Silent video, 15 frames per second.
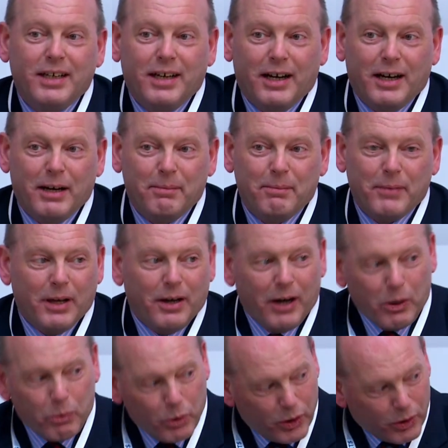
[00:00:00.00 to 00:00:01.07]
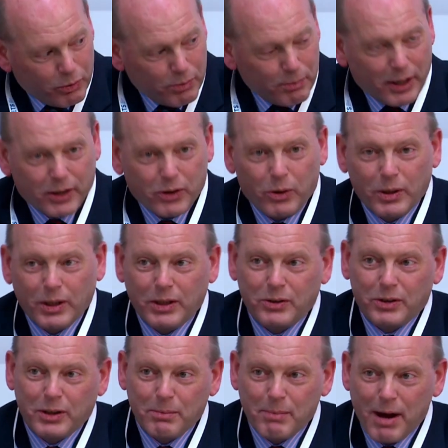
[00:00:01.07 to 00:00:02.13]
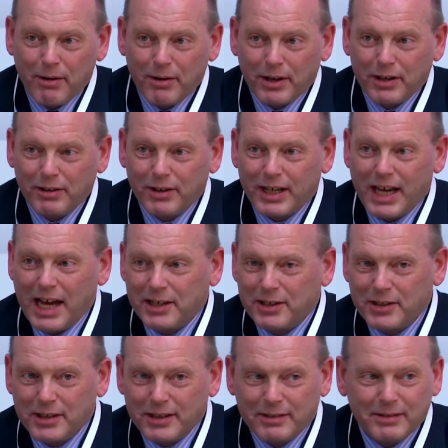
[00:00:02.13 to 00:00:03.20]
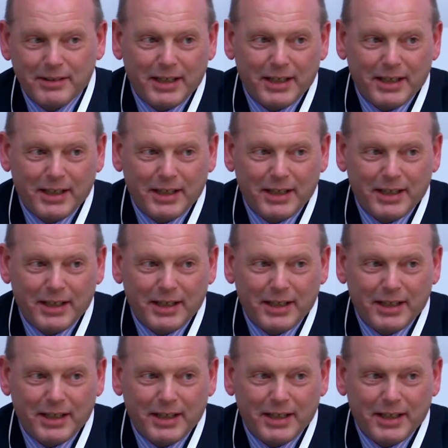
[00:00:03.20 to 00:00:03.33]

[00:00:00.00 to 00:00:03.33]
I work with my colleagues in America, Canada,